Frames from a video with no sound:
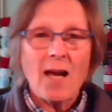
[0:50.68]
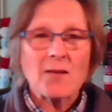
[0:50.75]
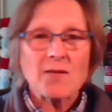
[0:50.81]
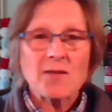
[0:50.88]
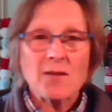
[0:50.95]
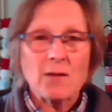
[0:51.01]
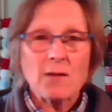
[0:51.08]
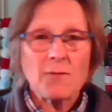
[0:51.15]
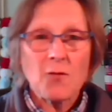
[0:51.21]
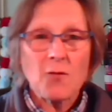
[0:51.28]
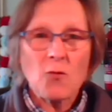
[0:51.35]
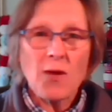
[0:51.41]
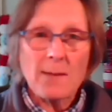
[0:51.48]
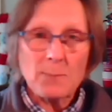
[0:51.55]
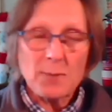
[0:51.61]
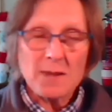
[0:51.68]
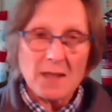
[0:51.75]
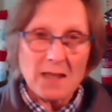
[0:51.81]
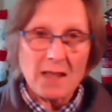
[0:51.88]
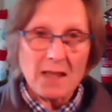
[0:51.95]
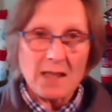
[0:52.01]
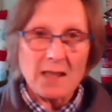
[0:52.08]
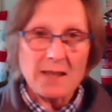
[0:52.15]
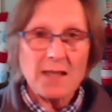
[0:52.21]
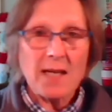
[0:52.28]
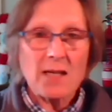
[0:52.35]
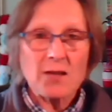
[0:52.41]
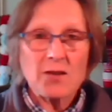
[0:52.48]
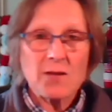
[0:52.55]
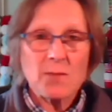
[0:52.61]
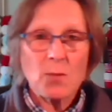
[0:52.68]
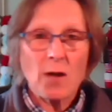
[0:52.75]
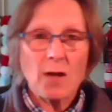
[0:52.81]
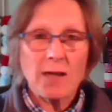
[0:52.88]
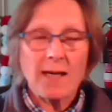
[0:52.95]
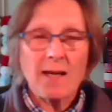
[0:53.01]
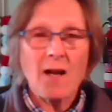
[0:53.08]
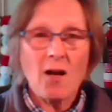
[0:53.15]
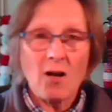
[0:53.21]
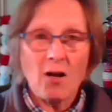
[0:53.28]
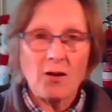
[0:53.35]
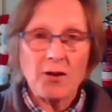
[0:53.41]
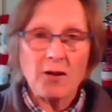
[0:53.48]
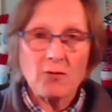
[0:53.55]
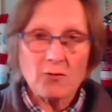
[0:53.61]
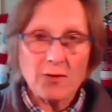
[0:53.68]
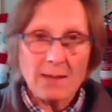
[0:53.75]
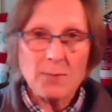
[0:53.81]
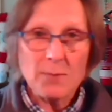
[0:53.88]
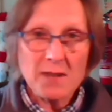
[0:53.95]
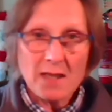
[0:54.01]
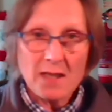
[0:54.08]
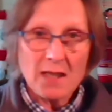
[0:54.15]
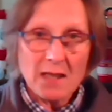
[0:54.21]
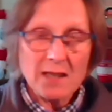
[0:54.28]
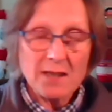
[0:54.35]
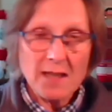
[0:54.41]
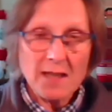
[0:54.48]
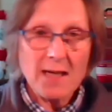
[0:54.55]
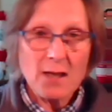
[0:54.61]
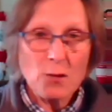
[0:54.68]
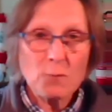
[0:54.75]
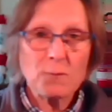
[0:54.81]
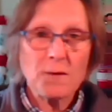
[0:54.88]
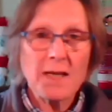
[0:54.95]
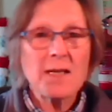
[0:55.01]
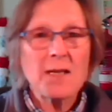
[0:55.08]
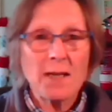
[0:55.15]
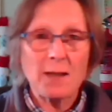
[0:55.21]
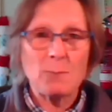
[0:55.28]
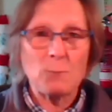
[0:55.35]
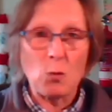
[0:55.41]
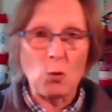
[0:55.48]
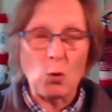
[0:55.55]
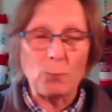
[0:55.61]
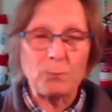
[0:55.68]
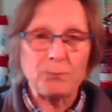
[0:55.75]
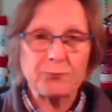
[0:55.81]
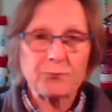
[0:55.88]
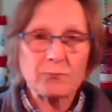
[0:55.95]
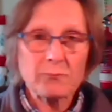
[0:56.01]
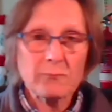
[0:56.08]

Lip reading: So if on that particular day she's working hard, you feed her more.